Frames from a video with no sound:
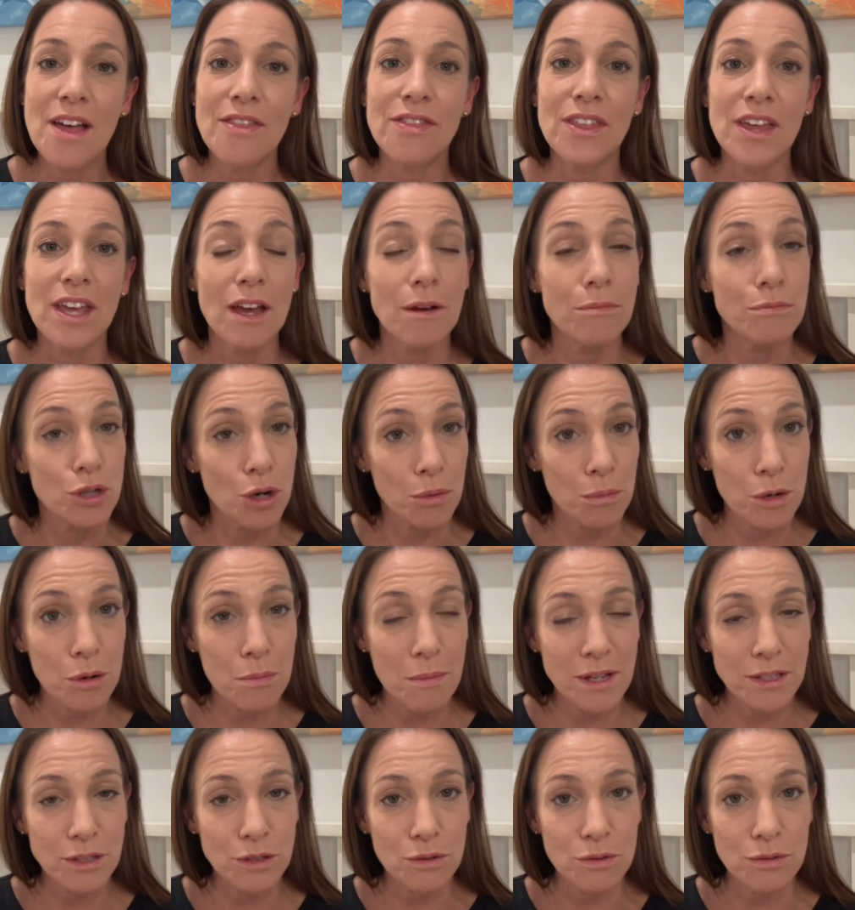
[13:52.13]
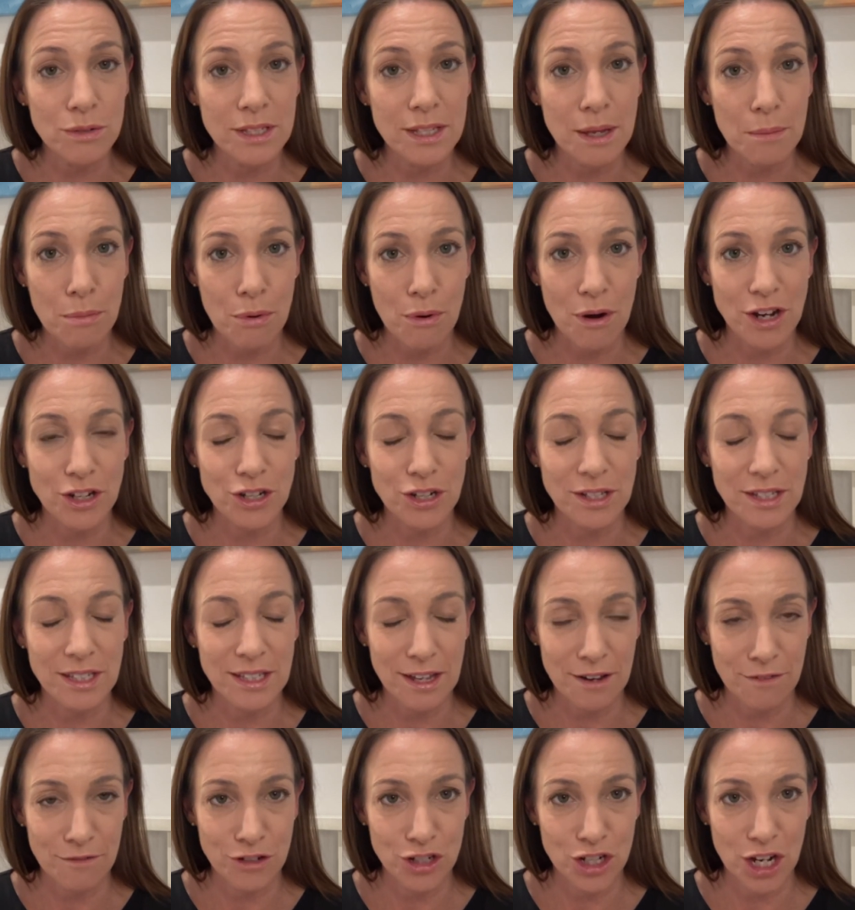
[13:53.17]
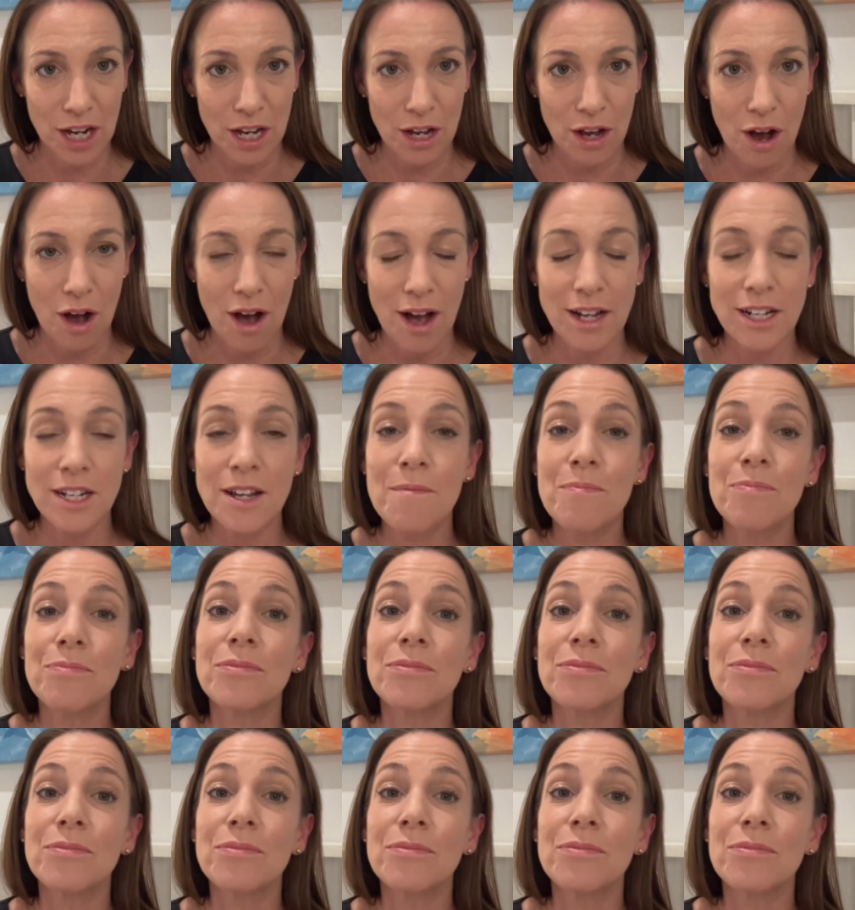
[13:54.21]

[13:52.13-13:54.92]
the abdominal muscle separation self-check guide,